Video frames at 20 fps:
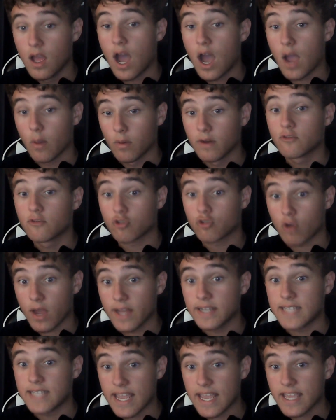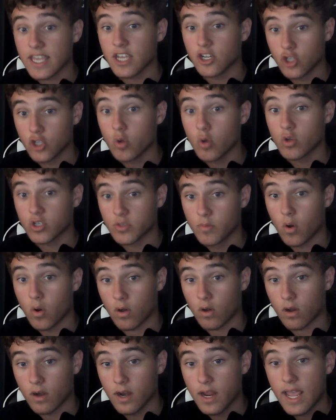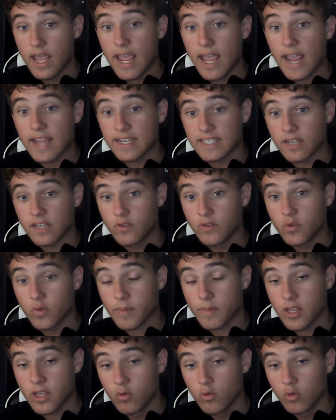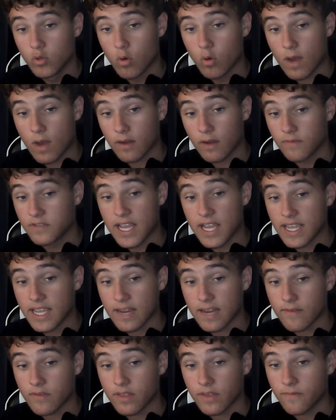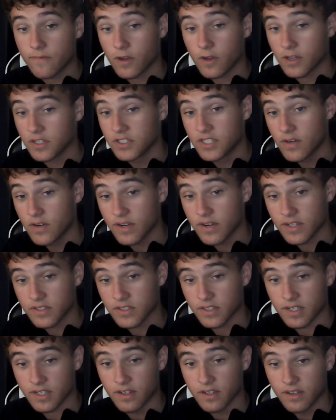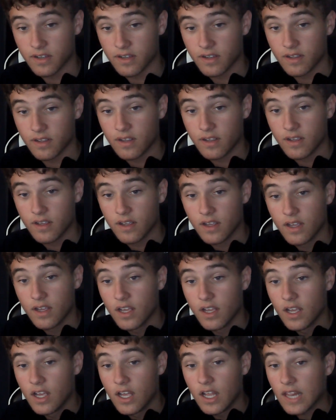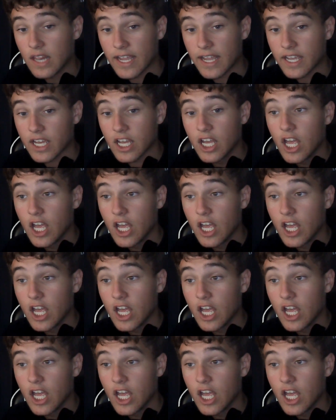I would have tried taking jokes more. Instead of doing my usual route of taking everything fucking seriously. Like...